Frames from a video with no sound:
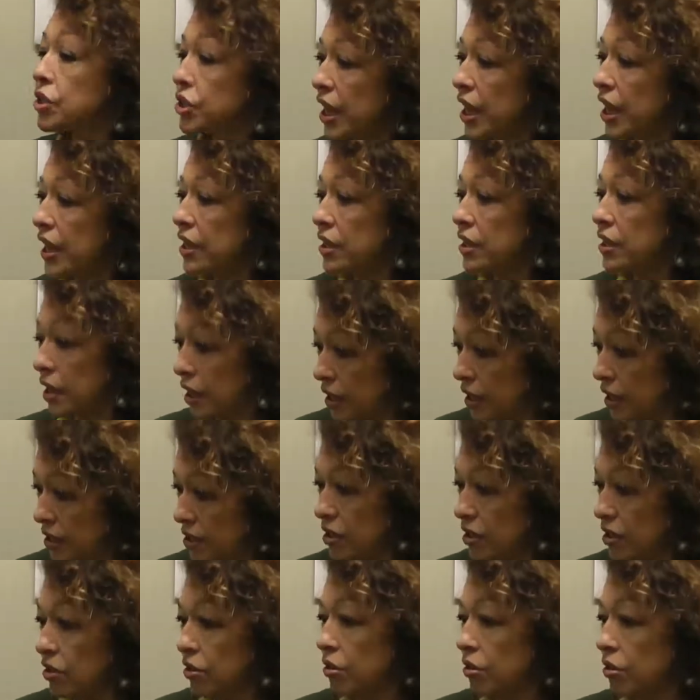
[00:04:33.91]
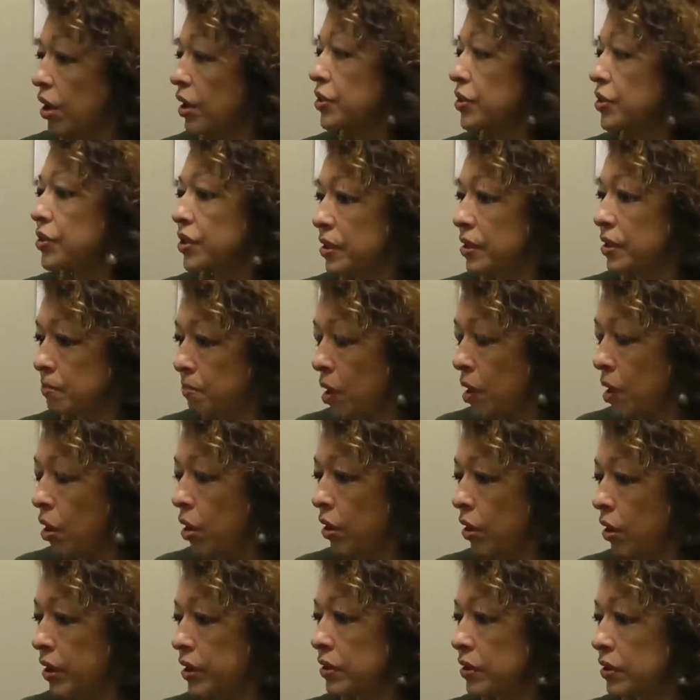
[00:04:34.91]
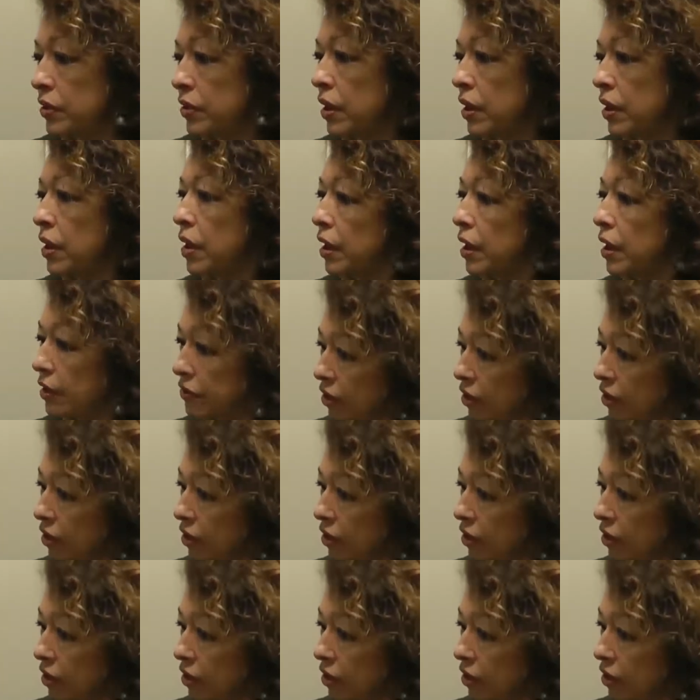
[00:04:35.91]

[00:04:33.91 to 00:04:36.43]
Jan, is it all right, do you mind